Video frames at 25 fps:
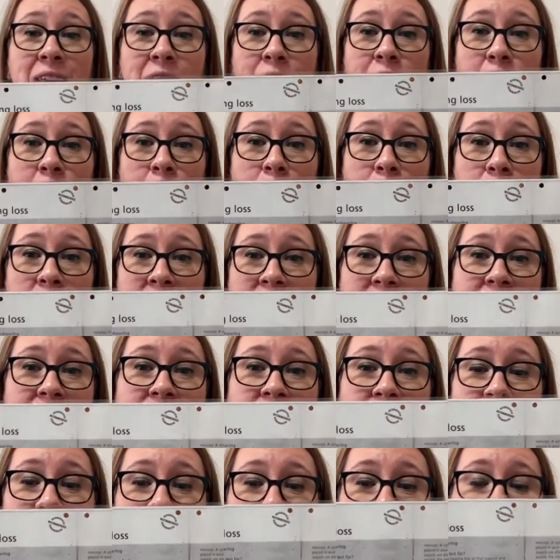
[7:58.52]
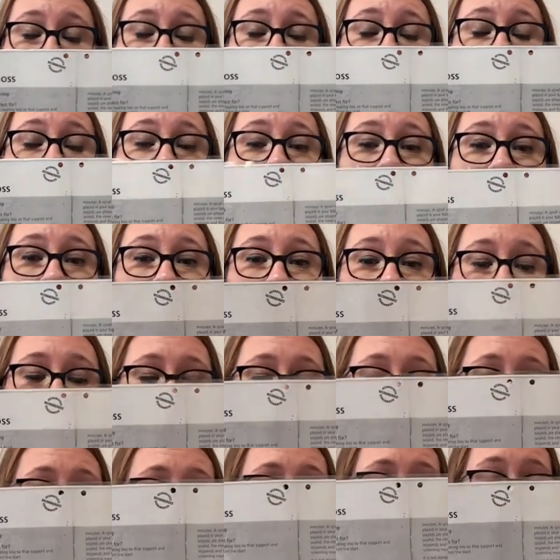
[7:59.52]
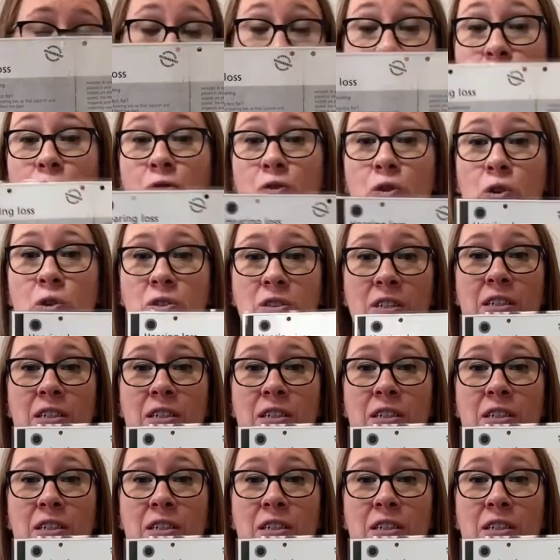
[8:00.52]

of your pregnancy. This is on page 40